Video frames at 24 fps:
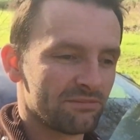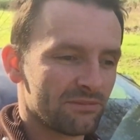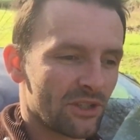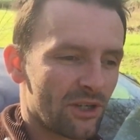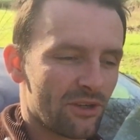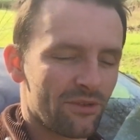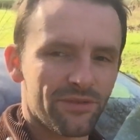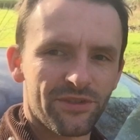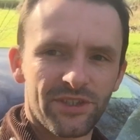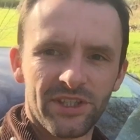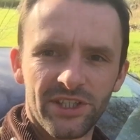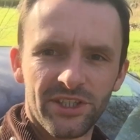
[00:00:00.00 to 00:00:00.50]

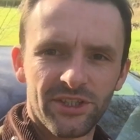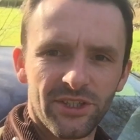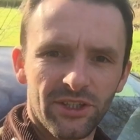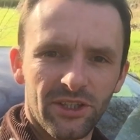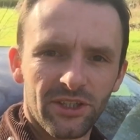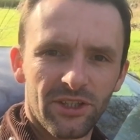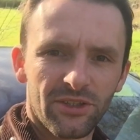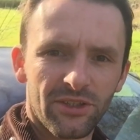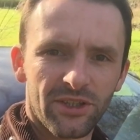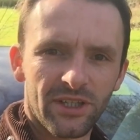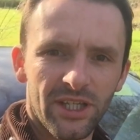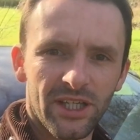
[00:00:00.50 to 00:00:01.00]
obviously it took
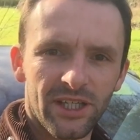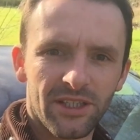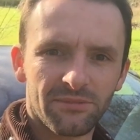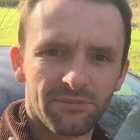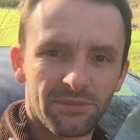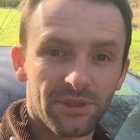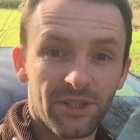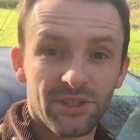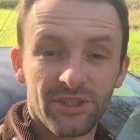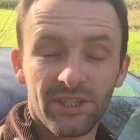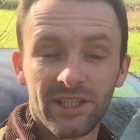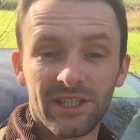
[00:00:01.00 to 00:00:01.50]
longer
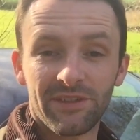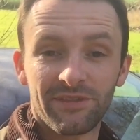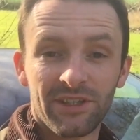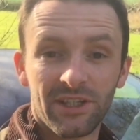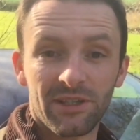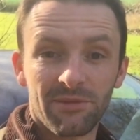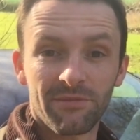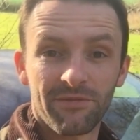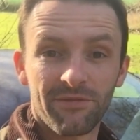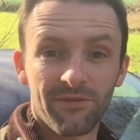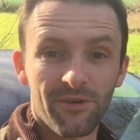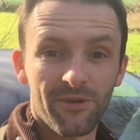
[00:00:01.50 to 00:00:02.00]
because I'd never
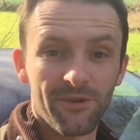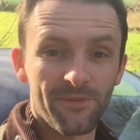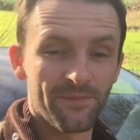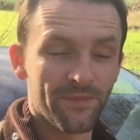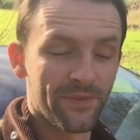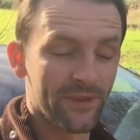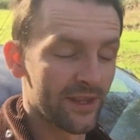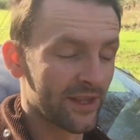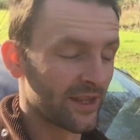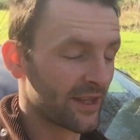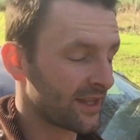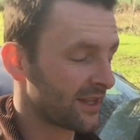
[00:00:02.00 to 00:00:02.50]
done it before.
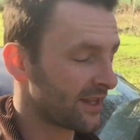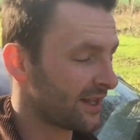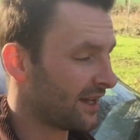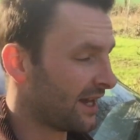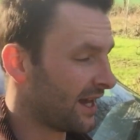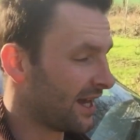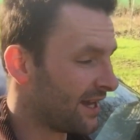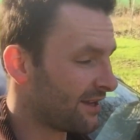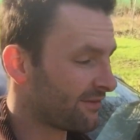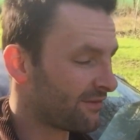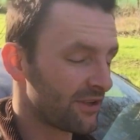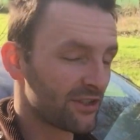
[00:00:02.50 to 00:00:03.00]

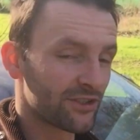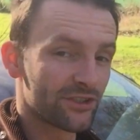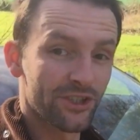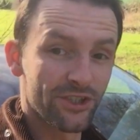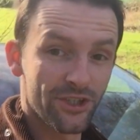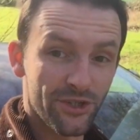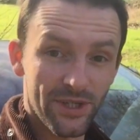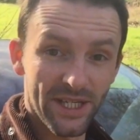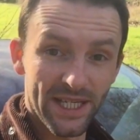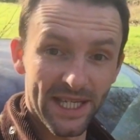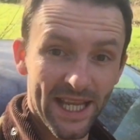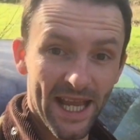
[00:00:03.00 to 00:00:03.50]
If I was to
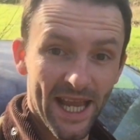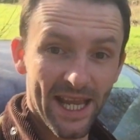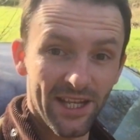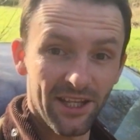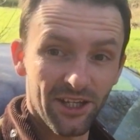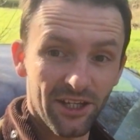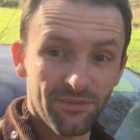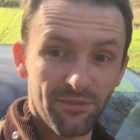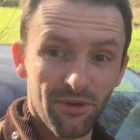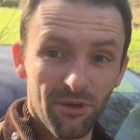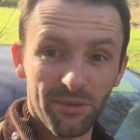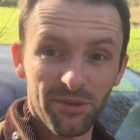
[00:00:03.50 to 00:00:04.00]
do it again,
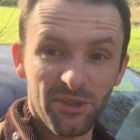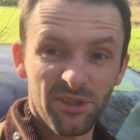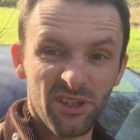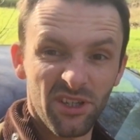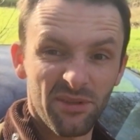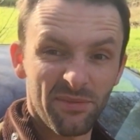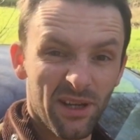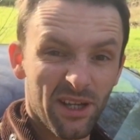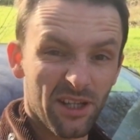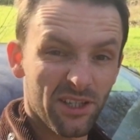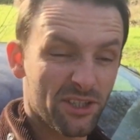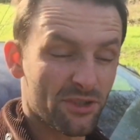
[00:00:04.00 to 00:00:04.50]
I could probably do it in
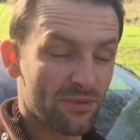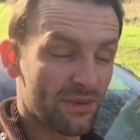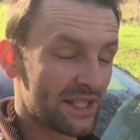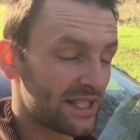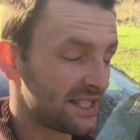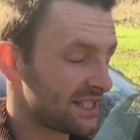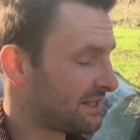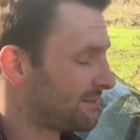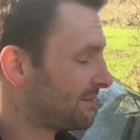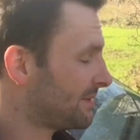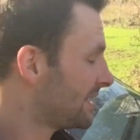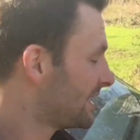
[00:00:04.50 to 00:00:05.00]
about
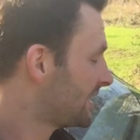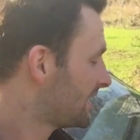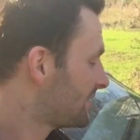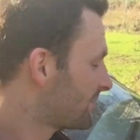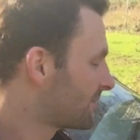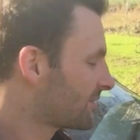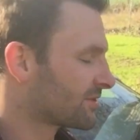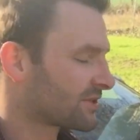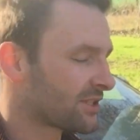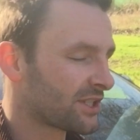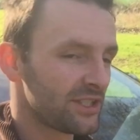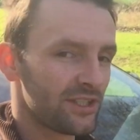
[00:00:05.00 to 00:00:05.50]
20 minutes
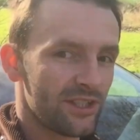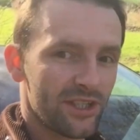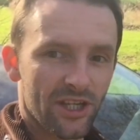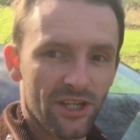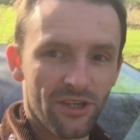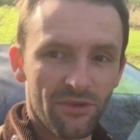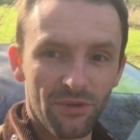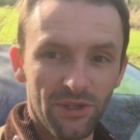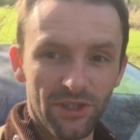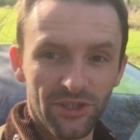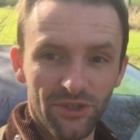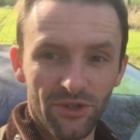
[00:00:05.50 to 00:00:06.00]
because I'd
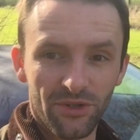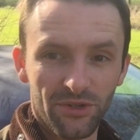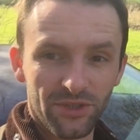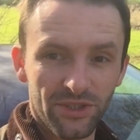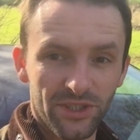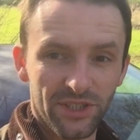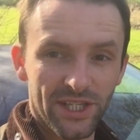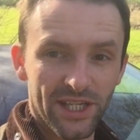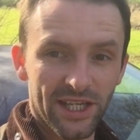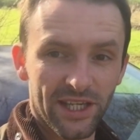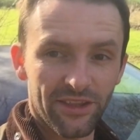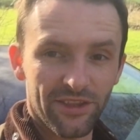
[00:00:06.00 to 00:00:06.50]
know which order
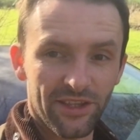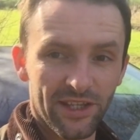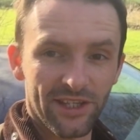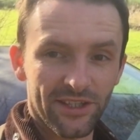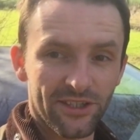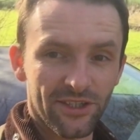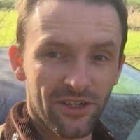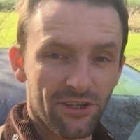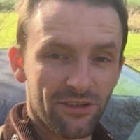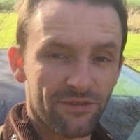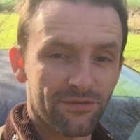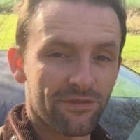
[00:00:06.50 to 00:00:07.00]
to take
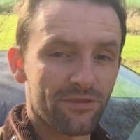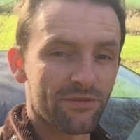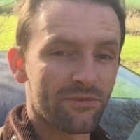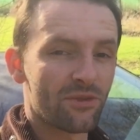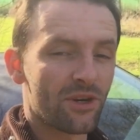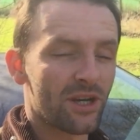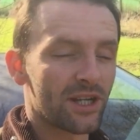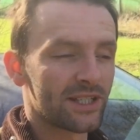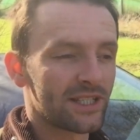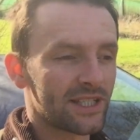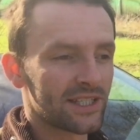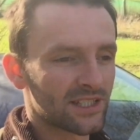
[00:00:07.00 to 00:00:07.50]
things off and
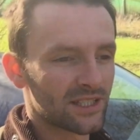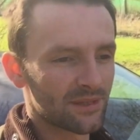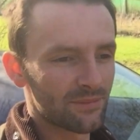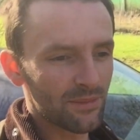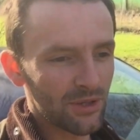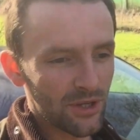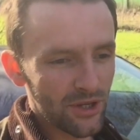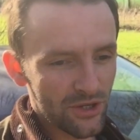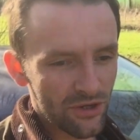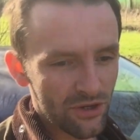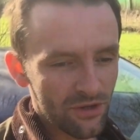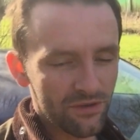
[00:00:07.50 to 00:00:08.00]
what I need to
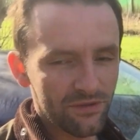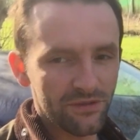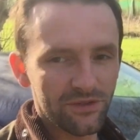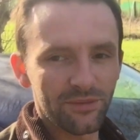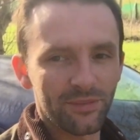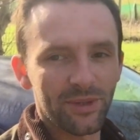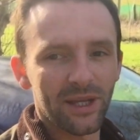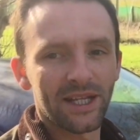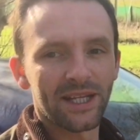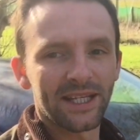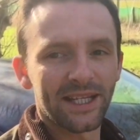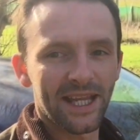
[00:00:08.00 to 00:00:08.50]
move
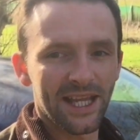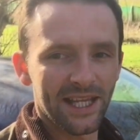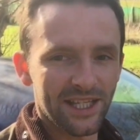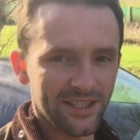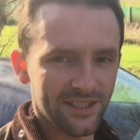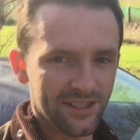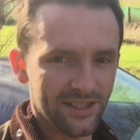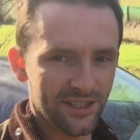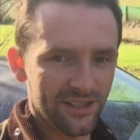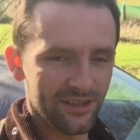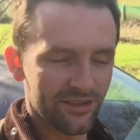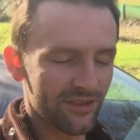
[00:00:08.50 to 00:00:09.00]
to be able to get
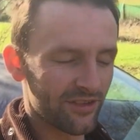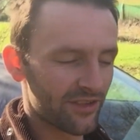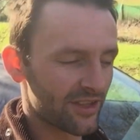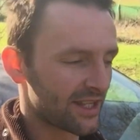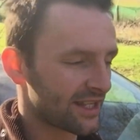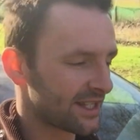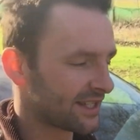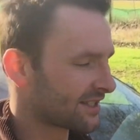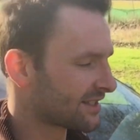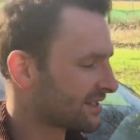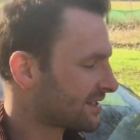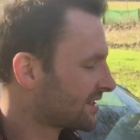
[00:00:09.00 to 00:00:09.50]
to certain
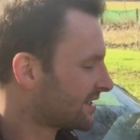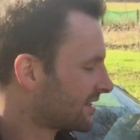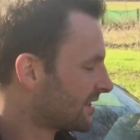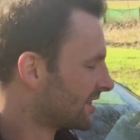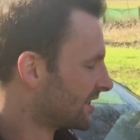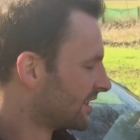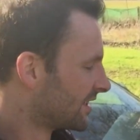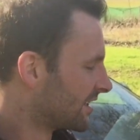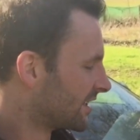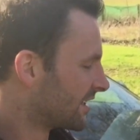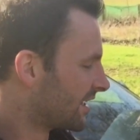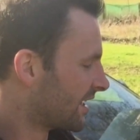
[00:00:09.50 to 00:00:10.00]
things. So
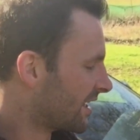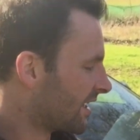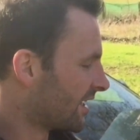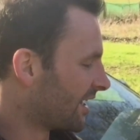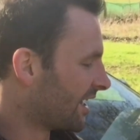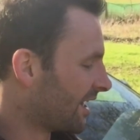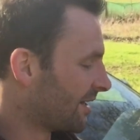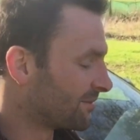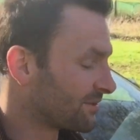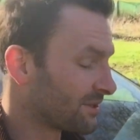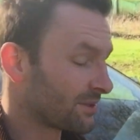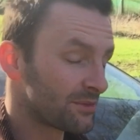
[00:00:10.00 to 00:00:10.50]

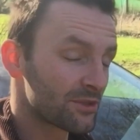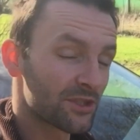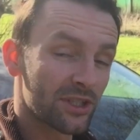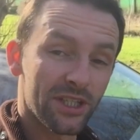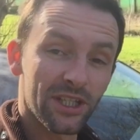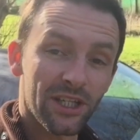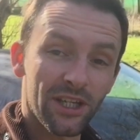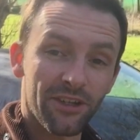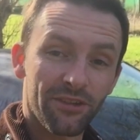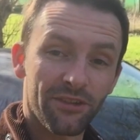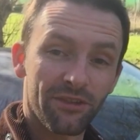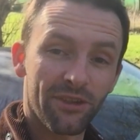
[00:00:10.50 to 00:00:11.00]
I'm just
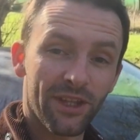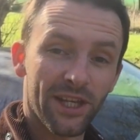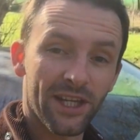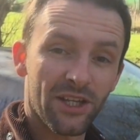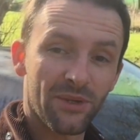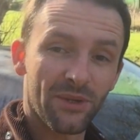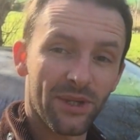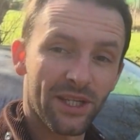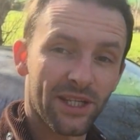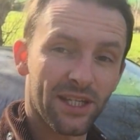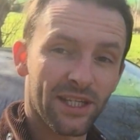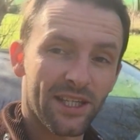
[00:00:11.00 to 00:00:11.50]
going to go through
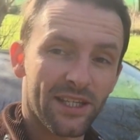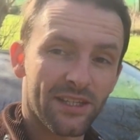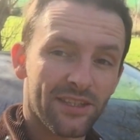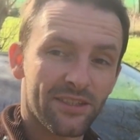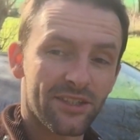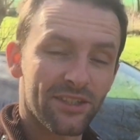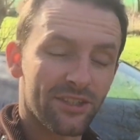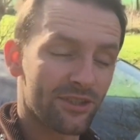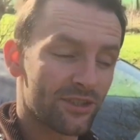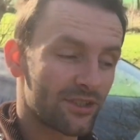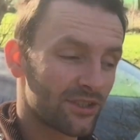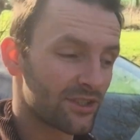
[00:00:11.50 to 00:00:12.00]
that quickly
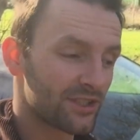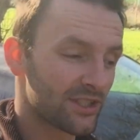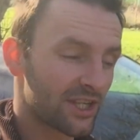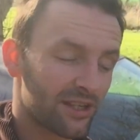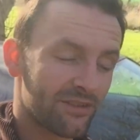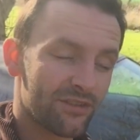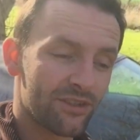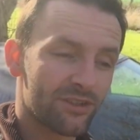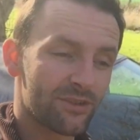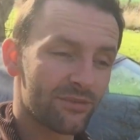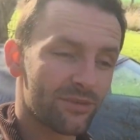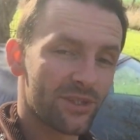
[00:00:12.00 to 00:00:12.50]
so it can
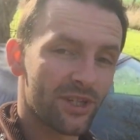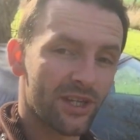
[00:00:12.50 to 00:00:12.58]
save you some